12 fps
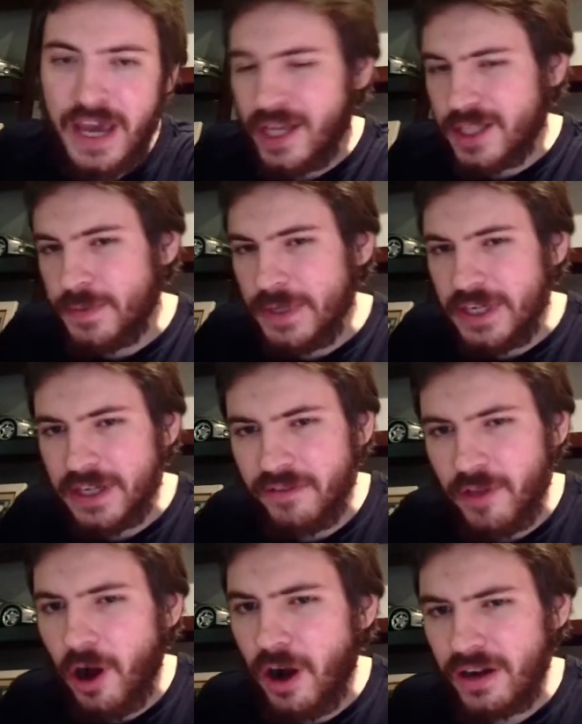And speaking of the
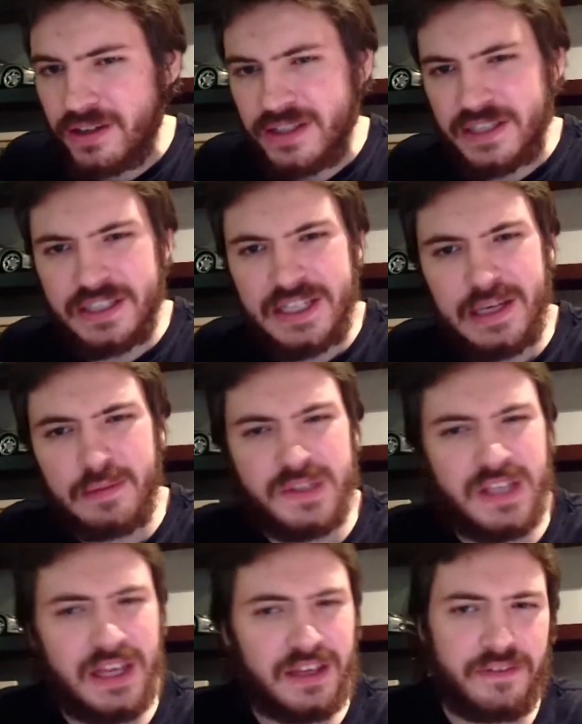Hawks and teams
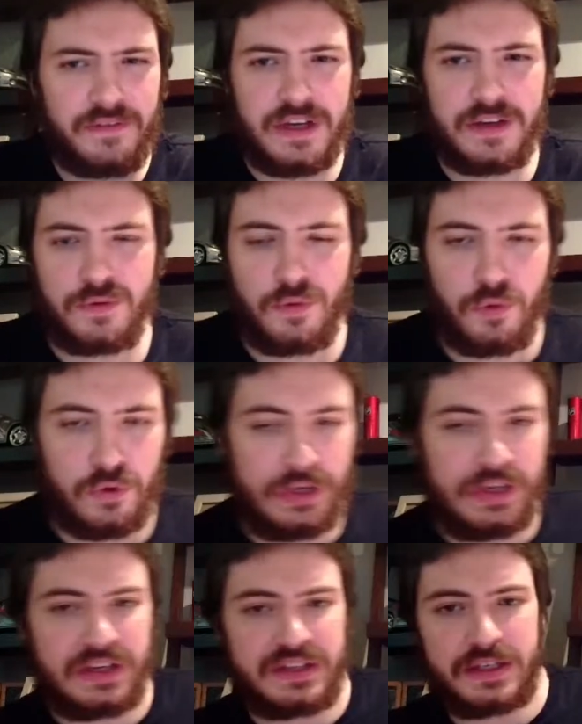like the
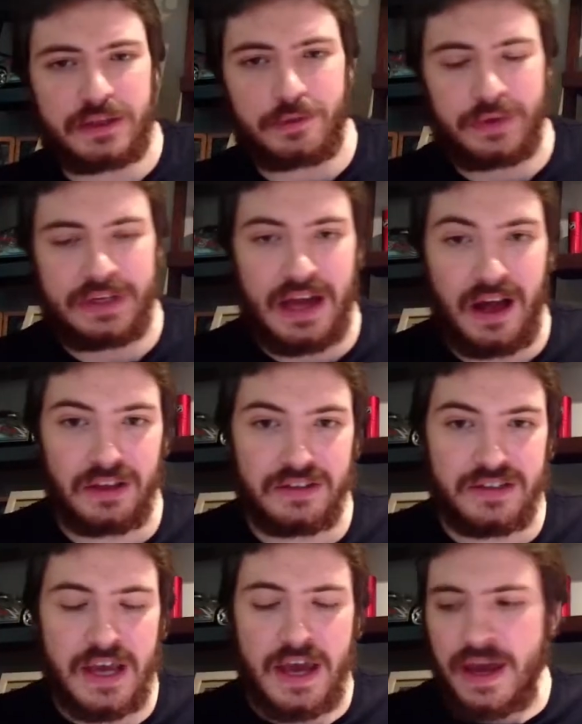Victorias and the
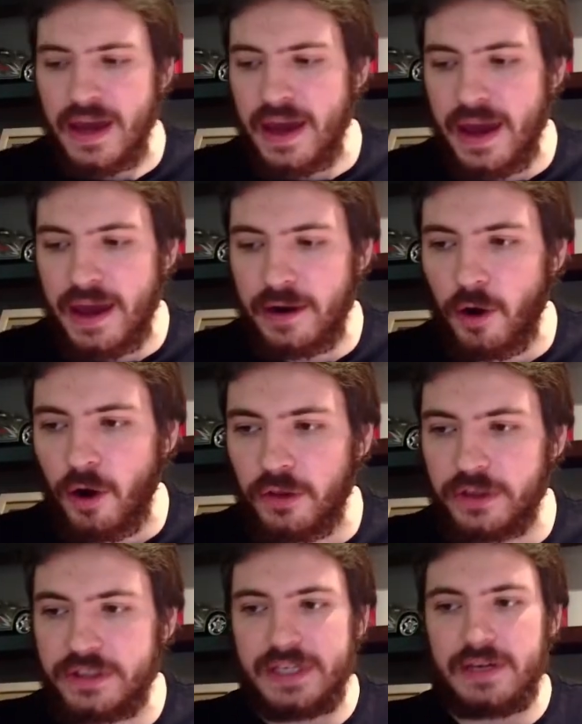Riels and all
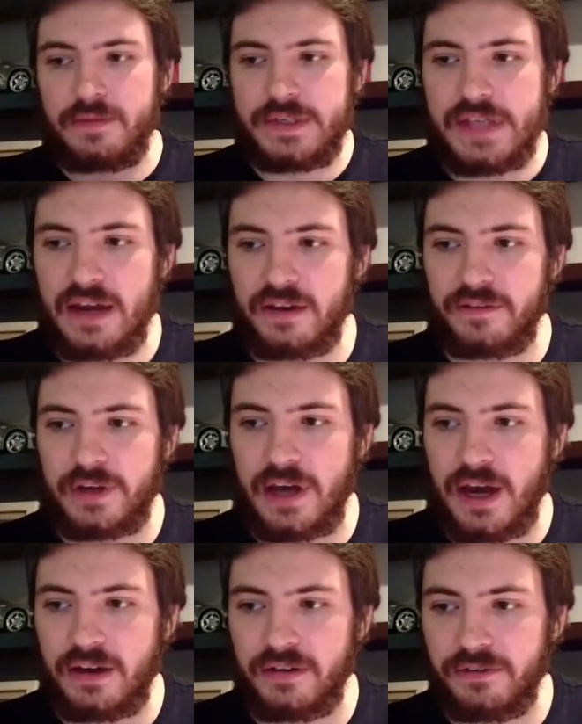the teams that have
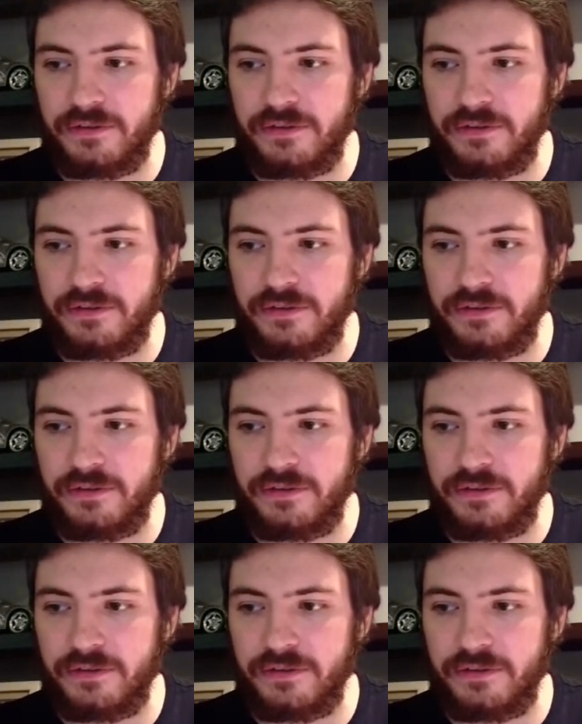kind of,